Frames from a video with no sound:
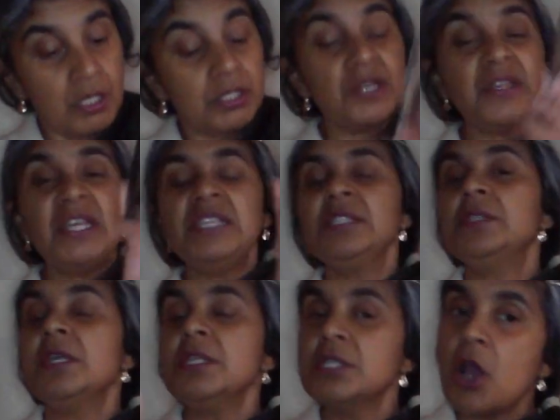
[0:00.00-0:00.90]
So
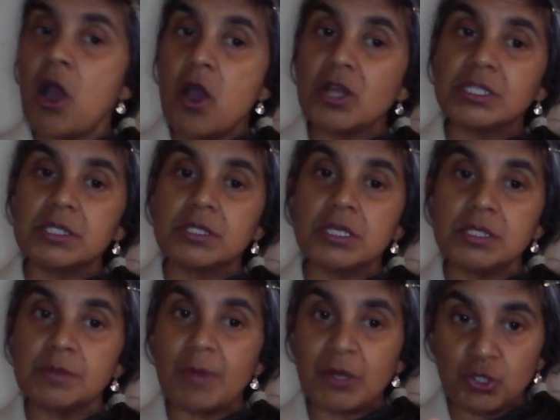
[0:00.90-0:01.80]
this card,
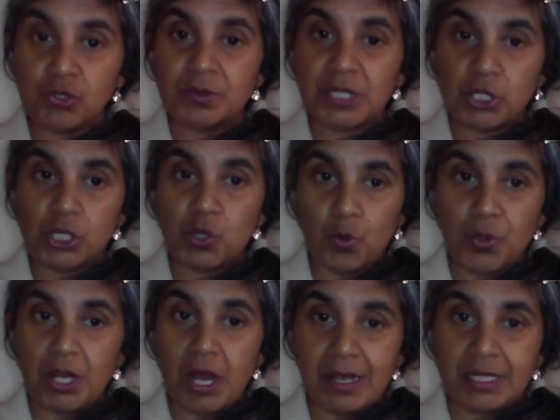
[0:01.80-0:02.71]
this mushroom is actually
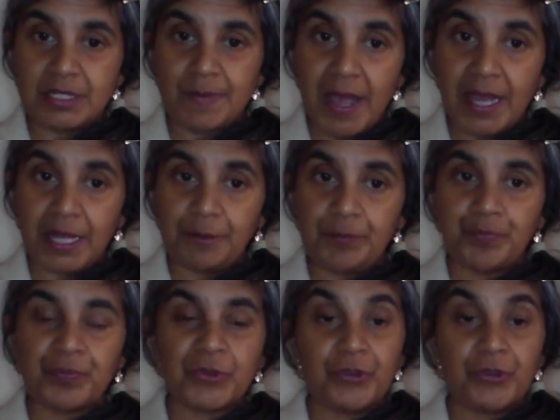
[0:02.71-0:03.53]
called the lion's mane.